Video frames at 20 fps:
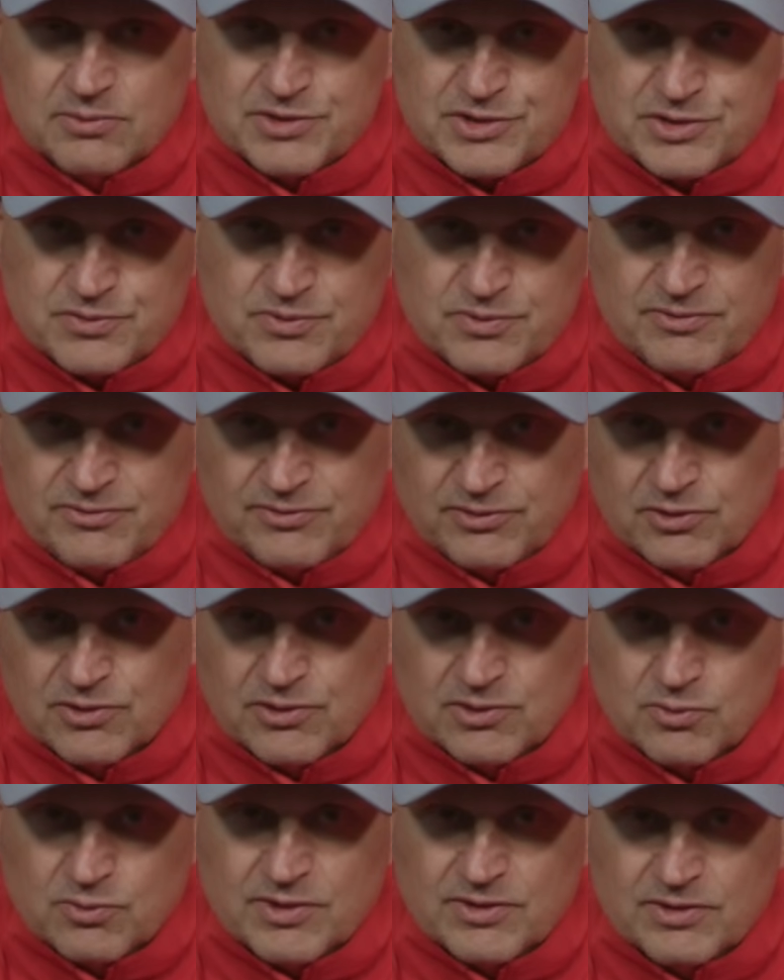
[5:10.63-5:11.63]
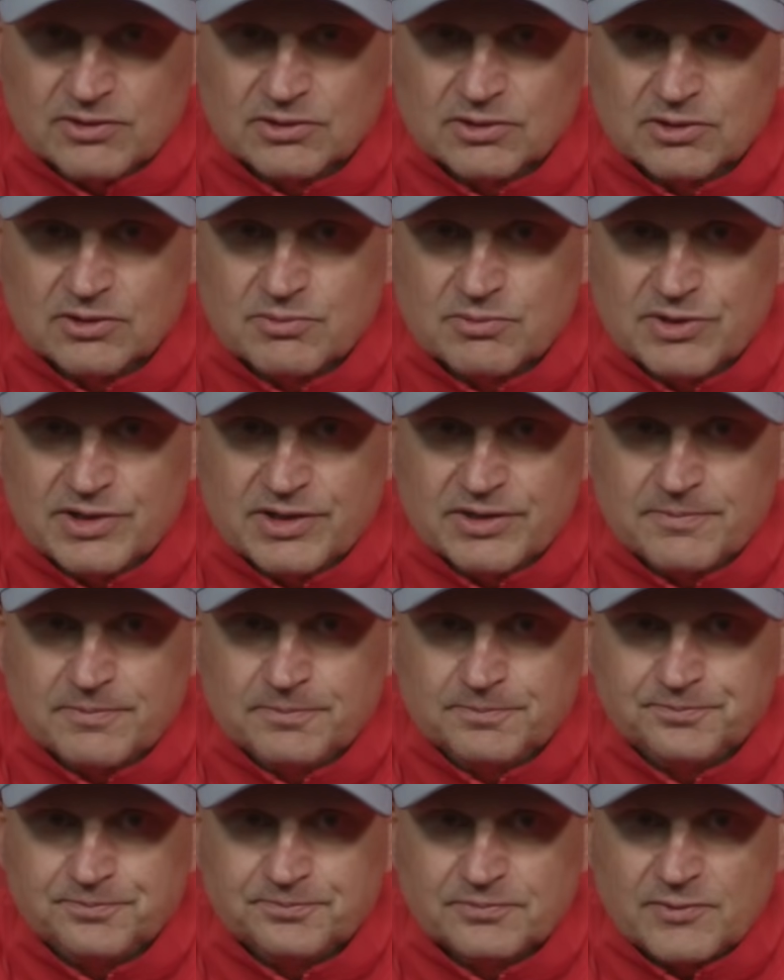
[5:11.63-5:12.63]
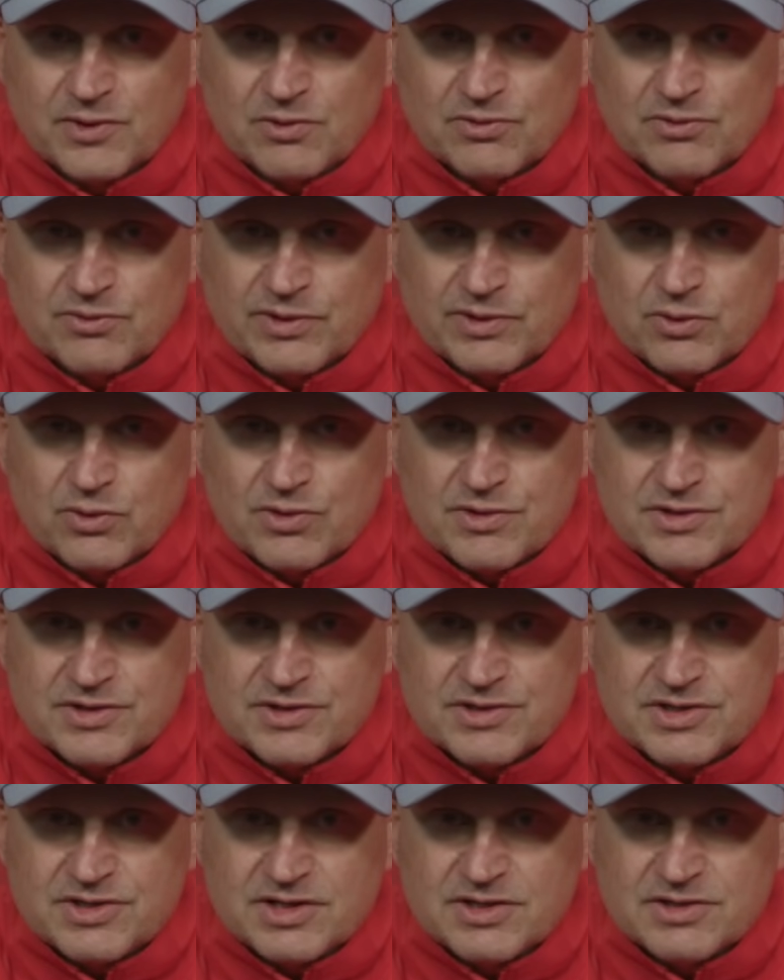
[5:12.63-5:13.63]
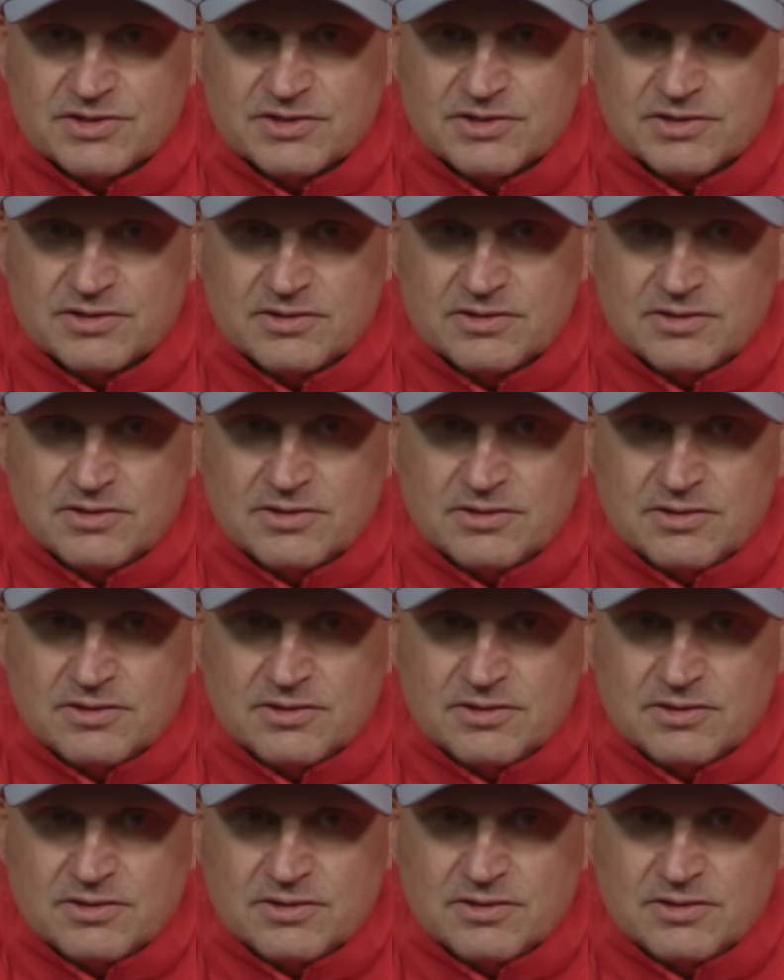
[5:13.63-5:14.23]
which we flirted with a little bit, you know, three-quarters of the season,